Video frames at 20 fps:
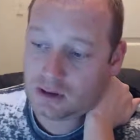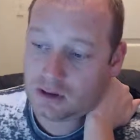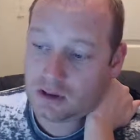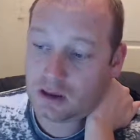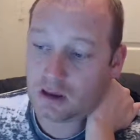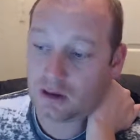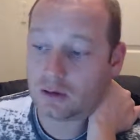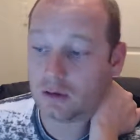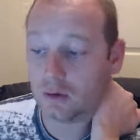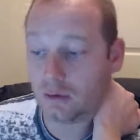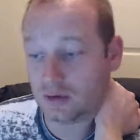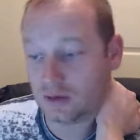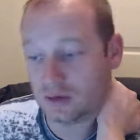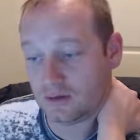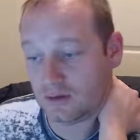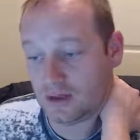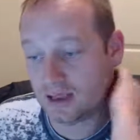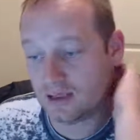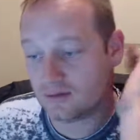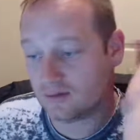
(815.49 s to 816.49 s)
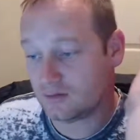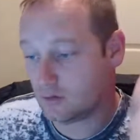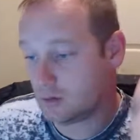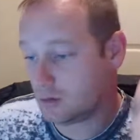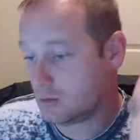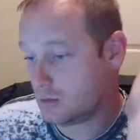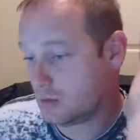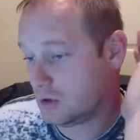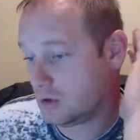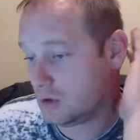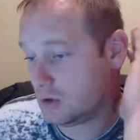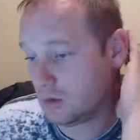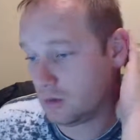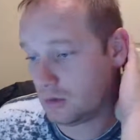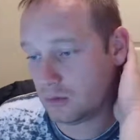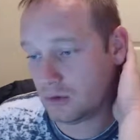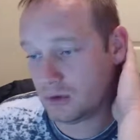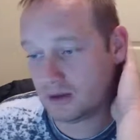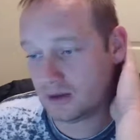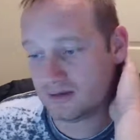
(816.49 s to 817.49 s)
including that. So you
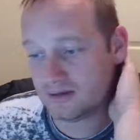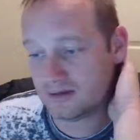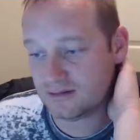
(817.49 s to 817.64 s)
could look at